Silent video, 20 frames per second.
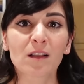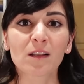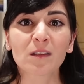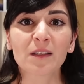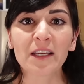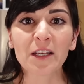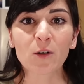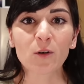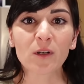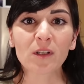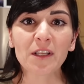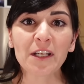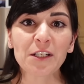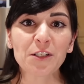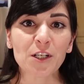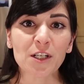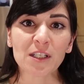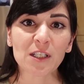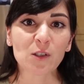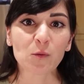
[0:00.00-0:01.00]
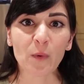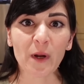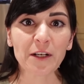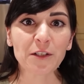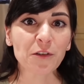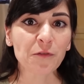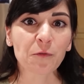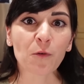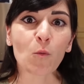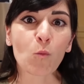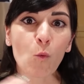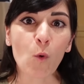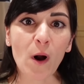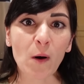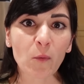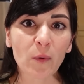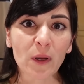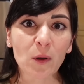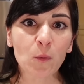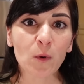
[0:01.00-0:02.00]
literally just switched from
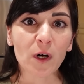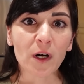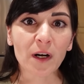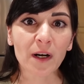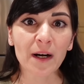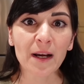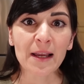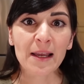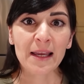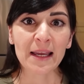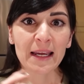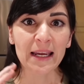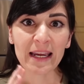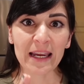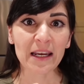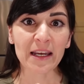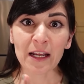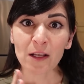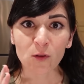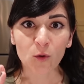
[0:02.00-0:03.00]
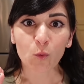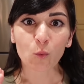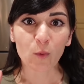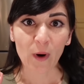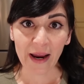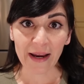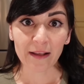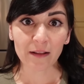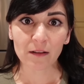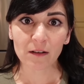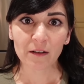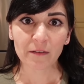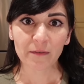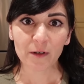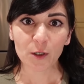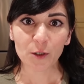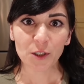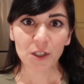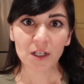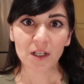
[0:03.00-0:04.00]
what we were eating the regular
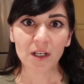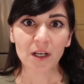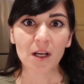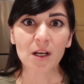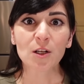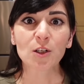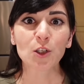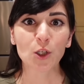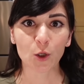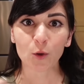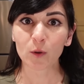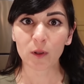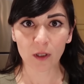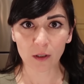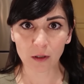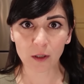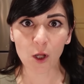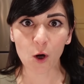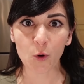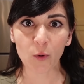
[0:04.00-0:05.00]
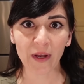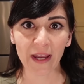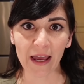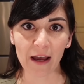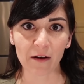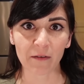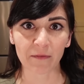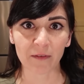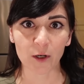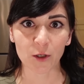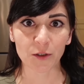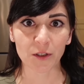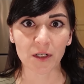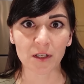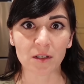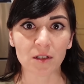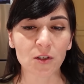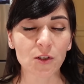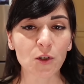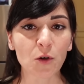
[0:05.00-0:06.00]
version to the low cal
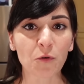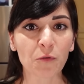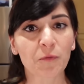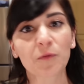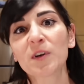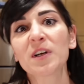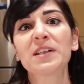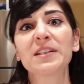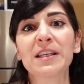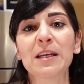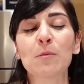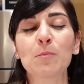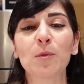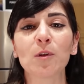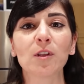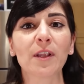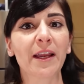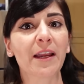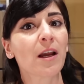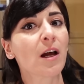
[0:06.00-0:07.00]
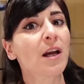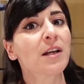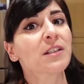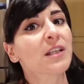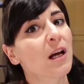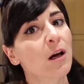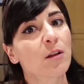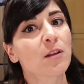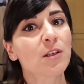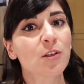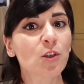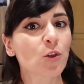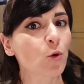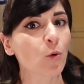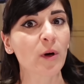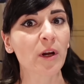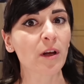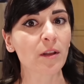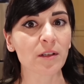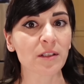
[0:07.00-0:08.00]
version. So for example, like I tell this
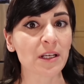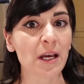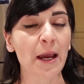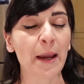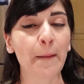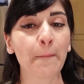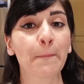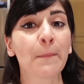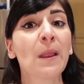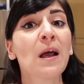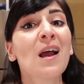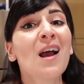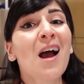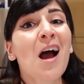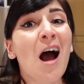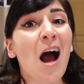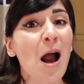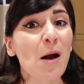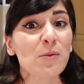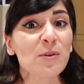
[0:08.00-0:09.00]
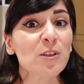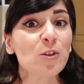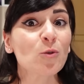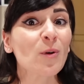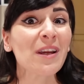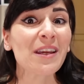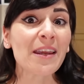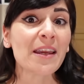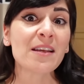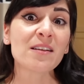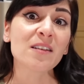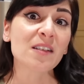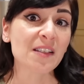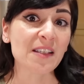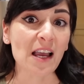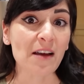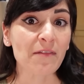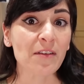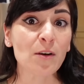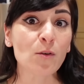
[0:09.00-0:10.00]
story all the time. I was drinking
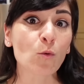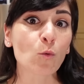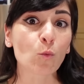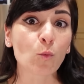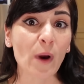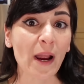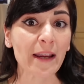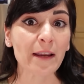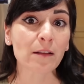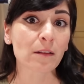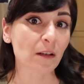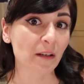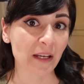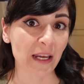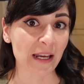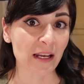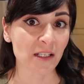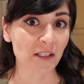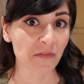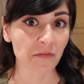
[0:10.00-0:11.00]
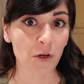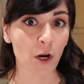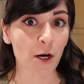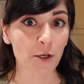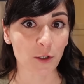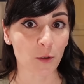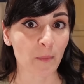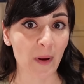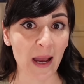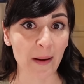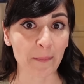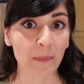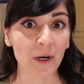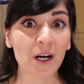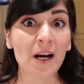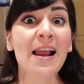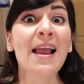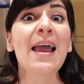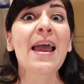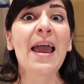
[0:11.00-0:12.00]
seven regular cans of Dr.
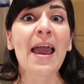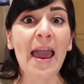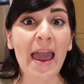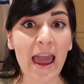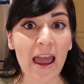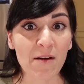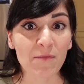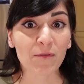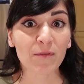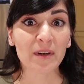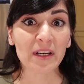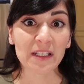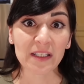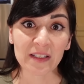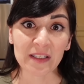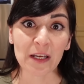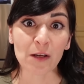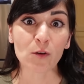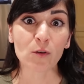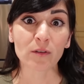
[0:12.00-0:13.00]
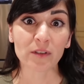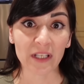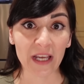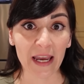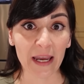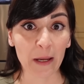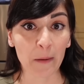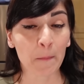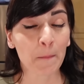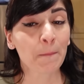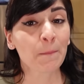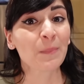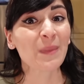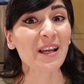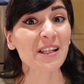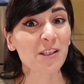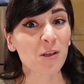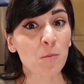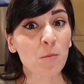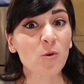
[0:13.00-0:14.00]
Pepper every single day.
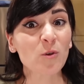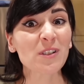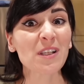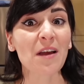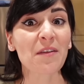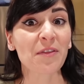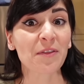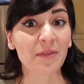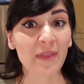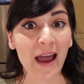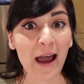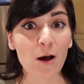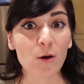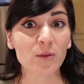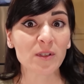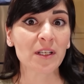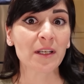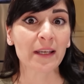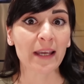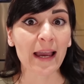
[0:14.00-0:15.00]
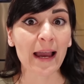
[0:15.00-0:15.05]
That's almost a thousand